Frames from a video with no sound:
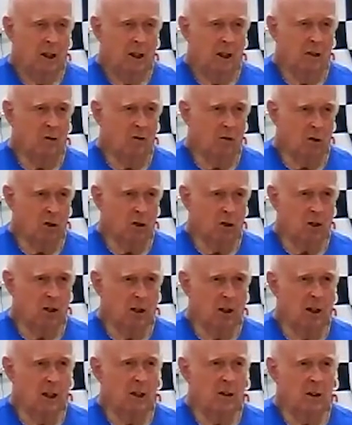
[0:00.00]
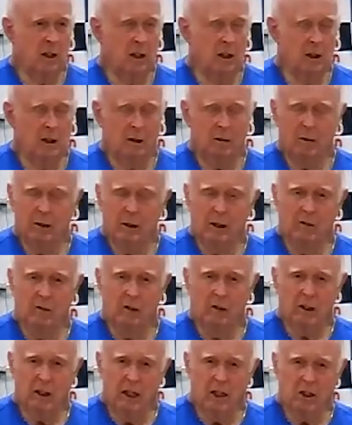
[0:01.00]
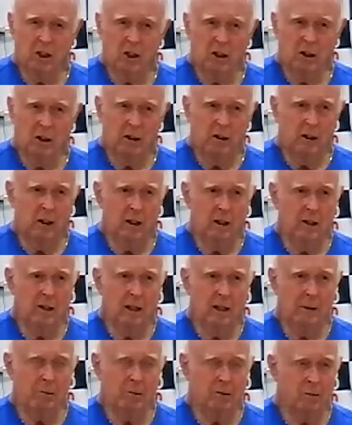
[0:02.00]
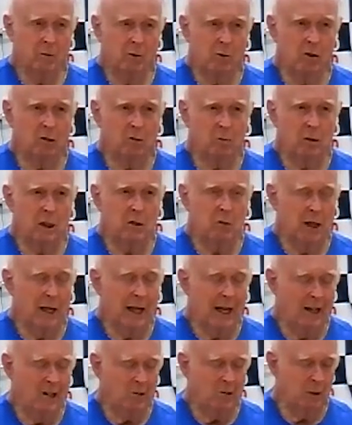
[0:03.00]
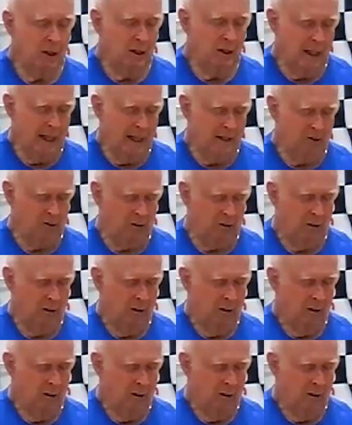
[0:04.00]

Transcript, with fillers: Unfortunately, the uh, invitational at the Indianapolis Motor Speedway has been canceled,